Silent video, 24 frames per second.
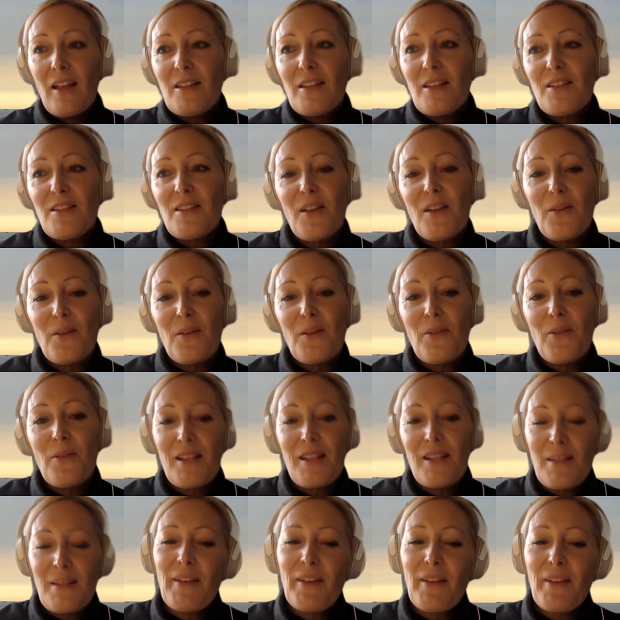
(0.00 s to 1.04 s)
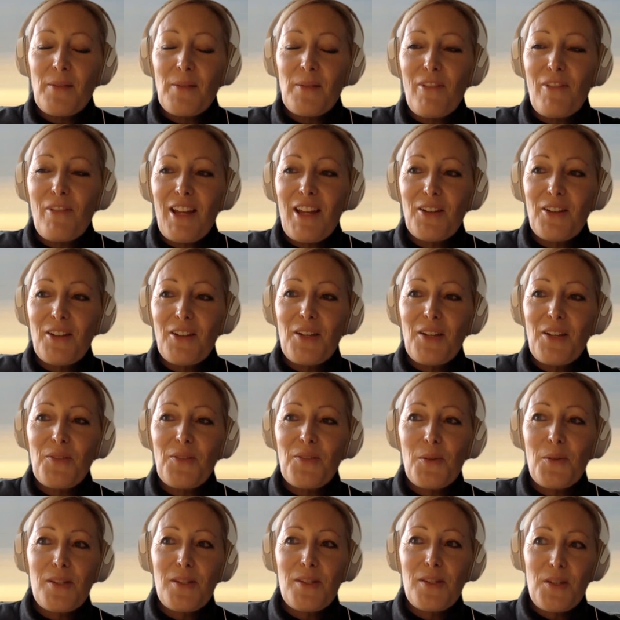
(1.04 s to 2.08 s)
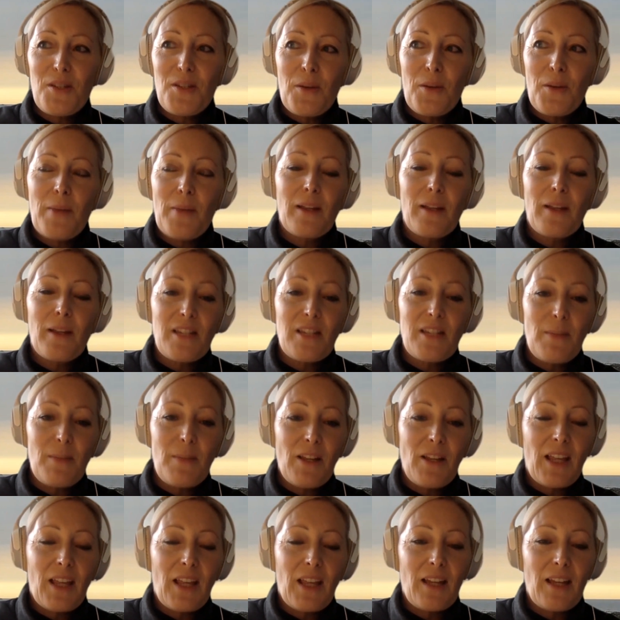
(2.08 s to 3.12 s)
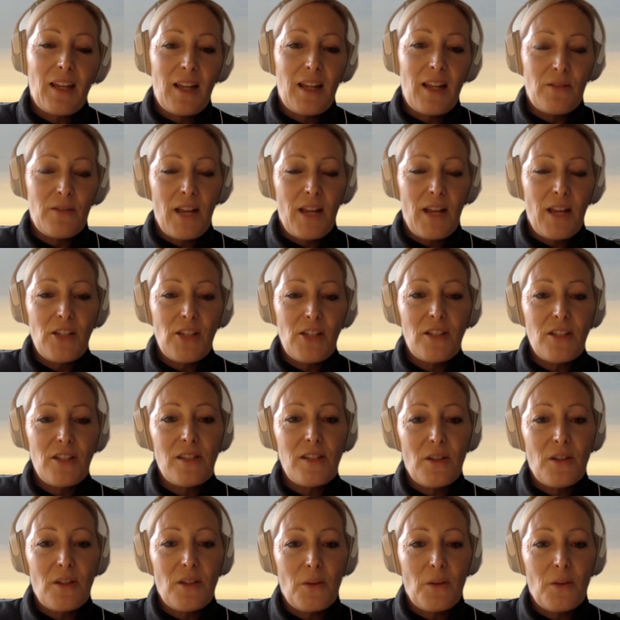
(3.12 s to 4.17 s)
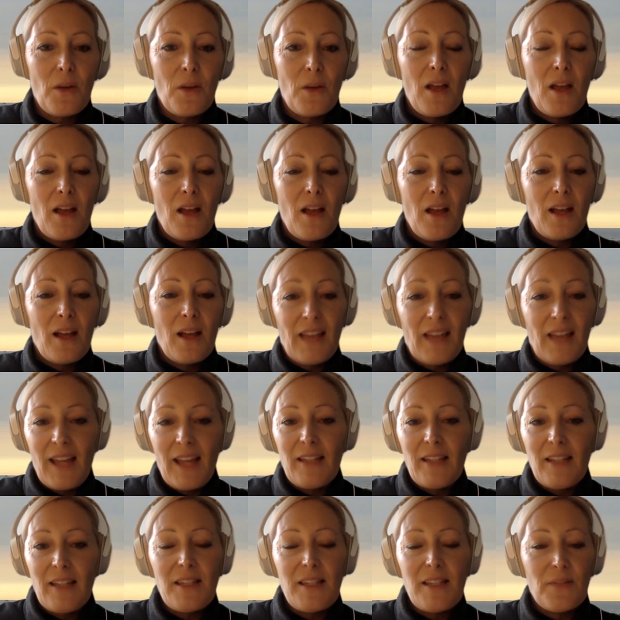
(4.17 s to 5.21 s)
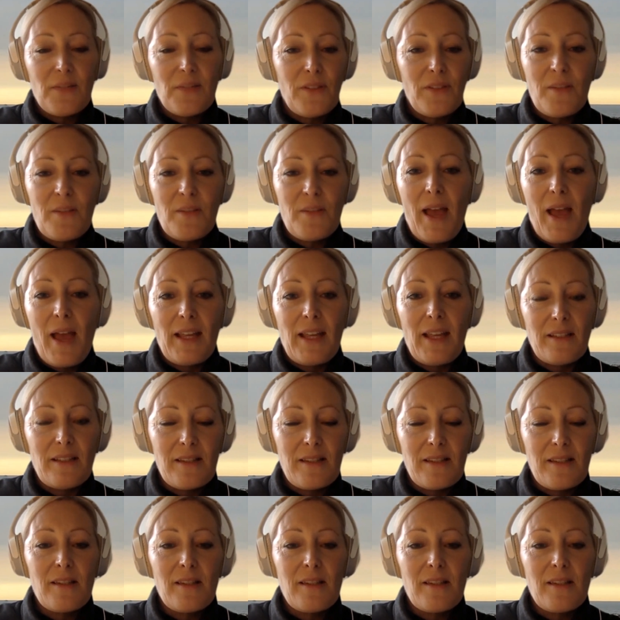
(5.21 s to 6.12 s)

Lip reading: So that's something I'm really looking forward to, and I'm going to be looking at it in relation to, again, different domains.